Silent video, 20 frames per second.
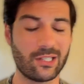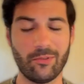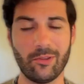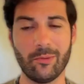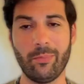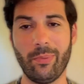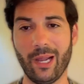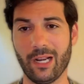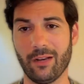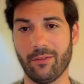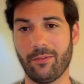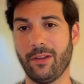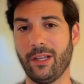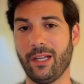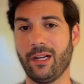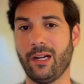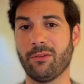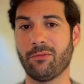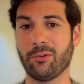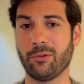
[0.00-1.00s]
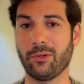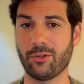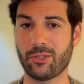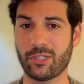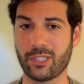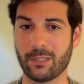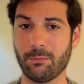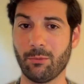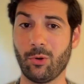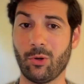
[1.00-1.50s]
of the benefit of
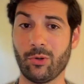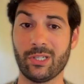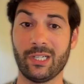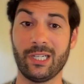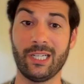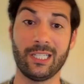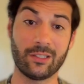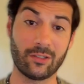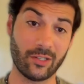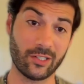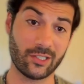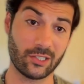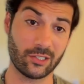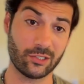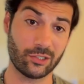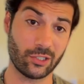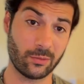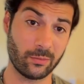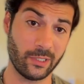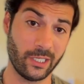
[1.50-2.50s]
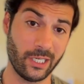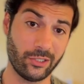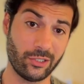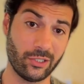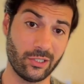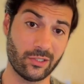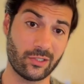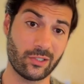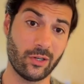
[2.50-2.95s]
reducing mold and increasing germination.